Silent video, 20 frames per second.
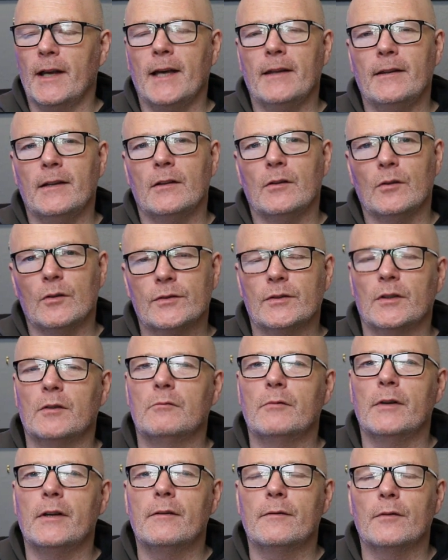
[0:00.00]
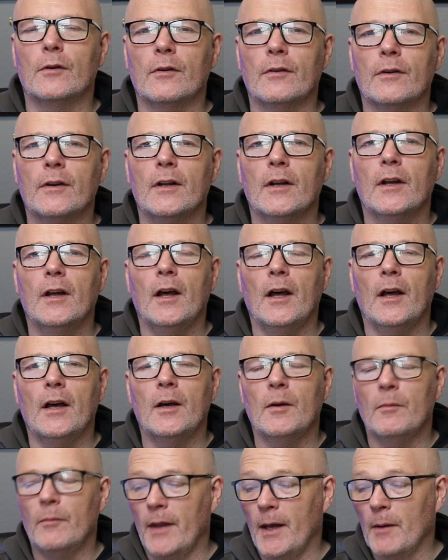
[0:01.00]
and they'll also refund
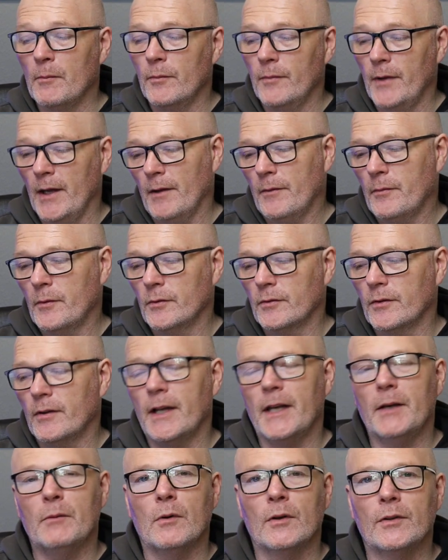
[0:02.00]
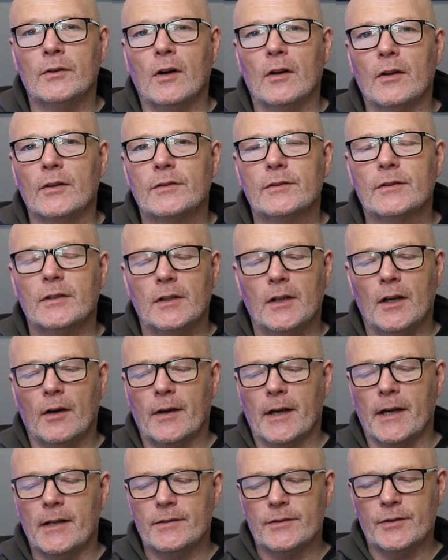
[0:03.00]
that $381.
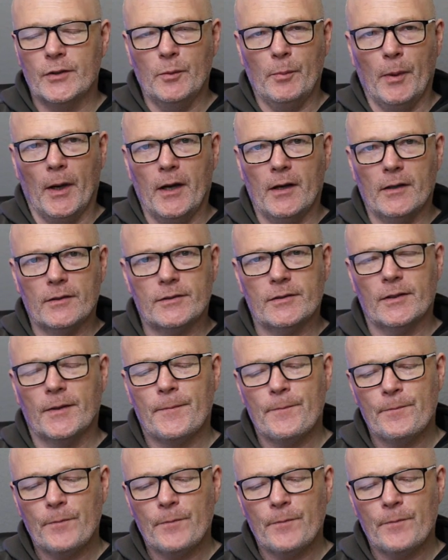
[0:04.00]
Okay, it's two parts.